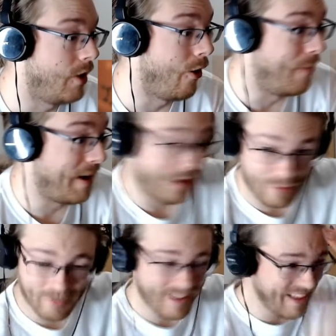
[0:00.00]
Oh my
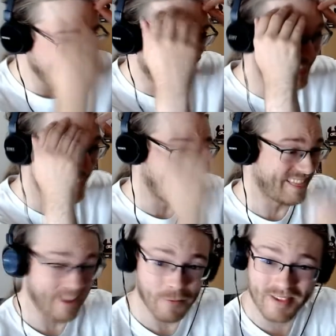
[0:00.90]
god, what?
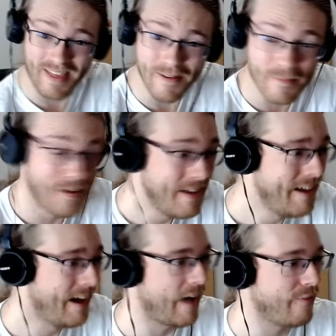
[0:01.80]
It was him!
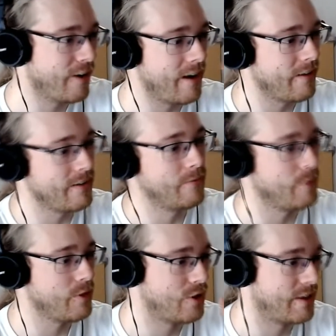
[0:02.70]
I forgot
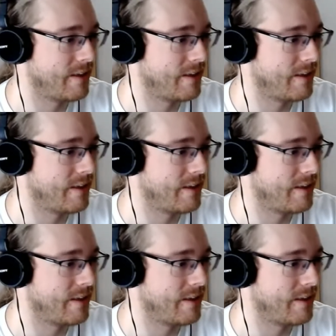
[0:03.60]
which